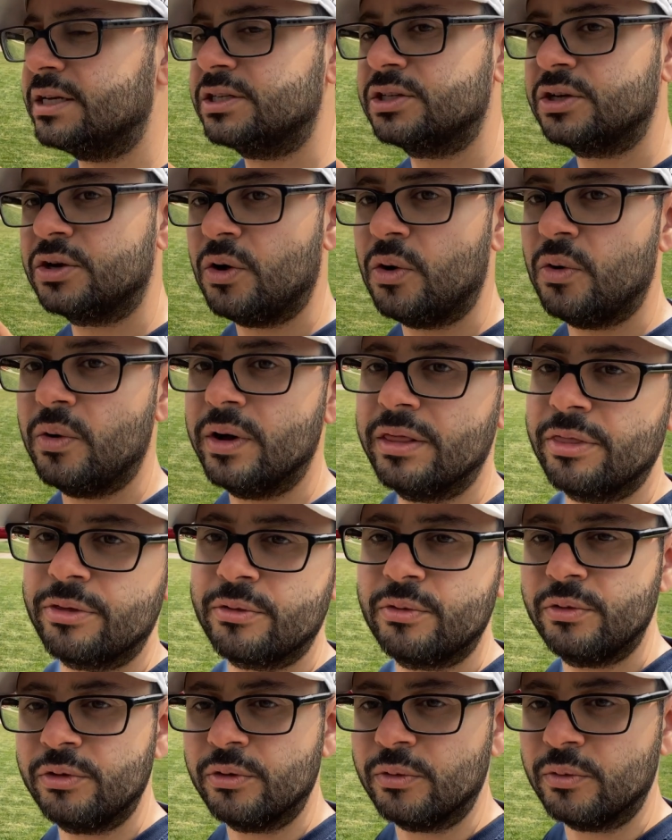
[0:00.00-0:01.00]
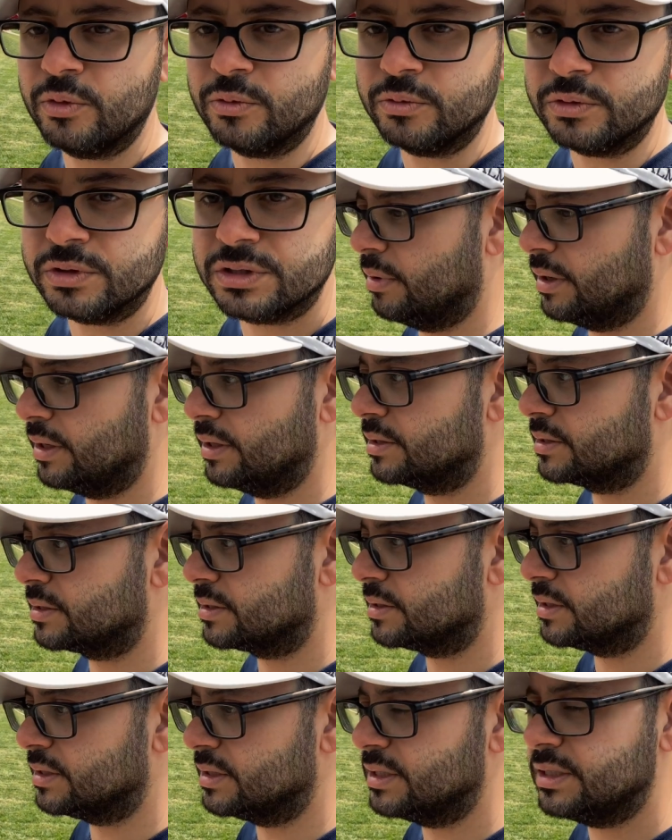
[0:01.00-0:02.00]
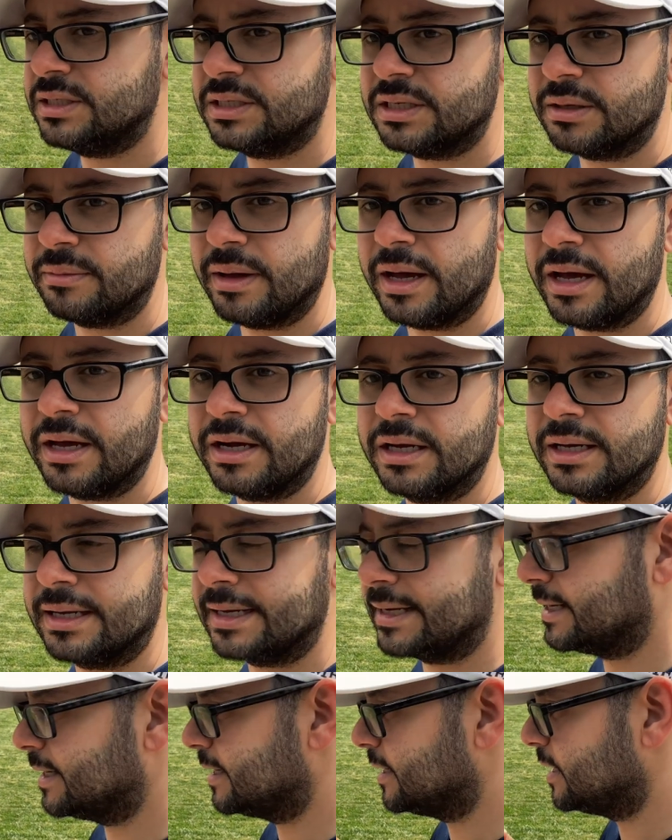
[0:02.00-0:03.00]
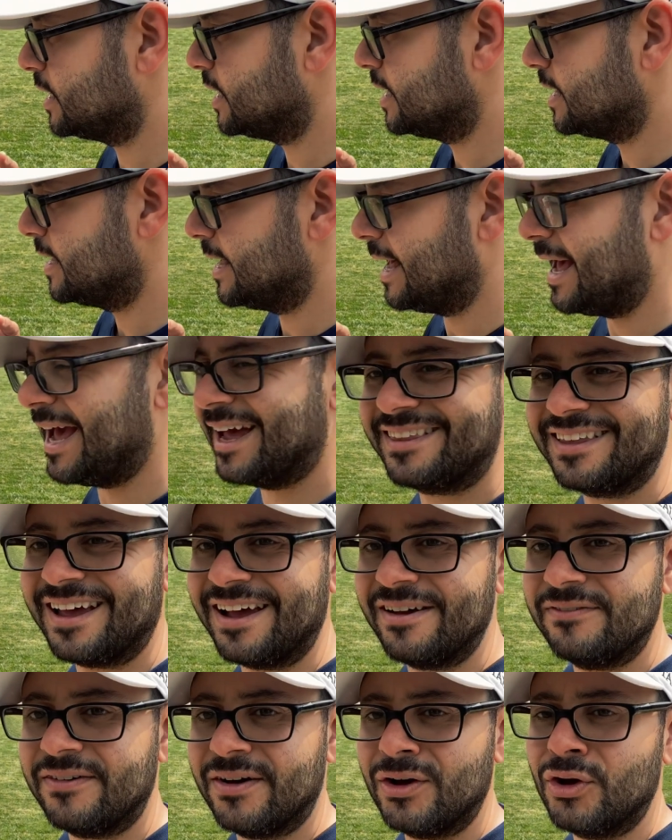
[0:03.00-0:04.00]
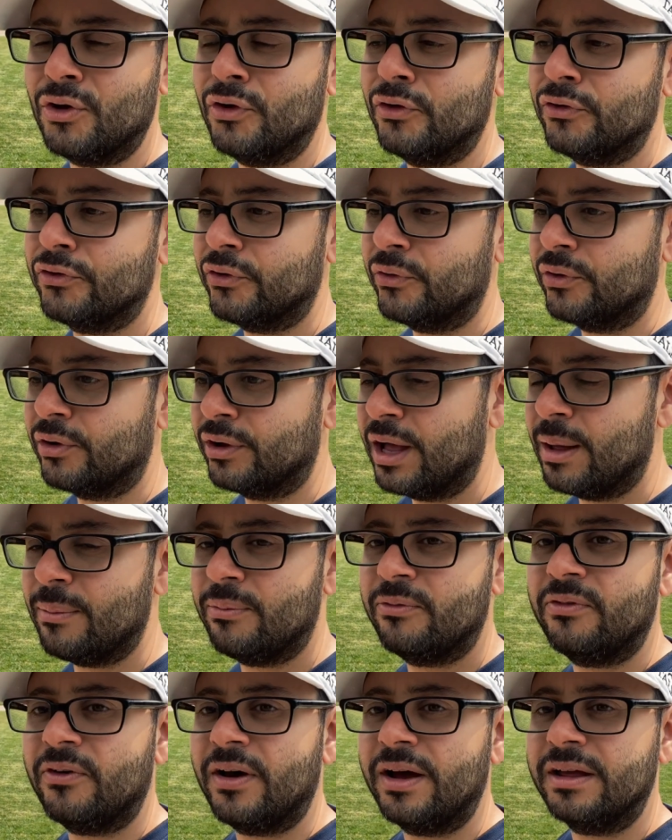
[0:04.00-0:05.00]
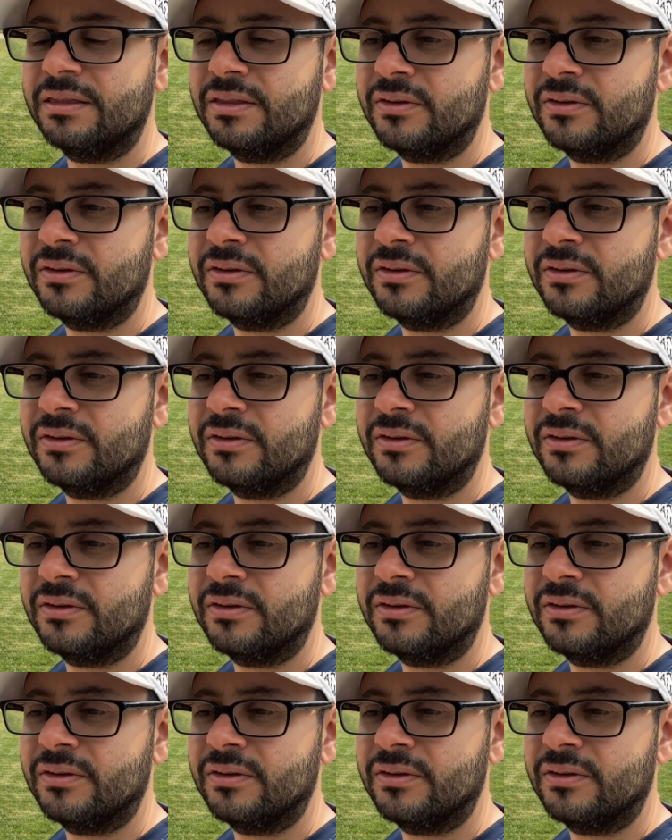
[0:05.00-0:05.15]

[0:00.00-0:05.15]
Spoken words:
to go in through the roots. It's a systematic antifungal, so it'll help fight the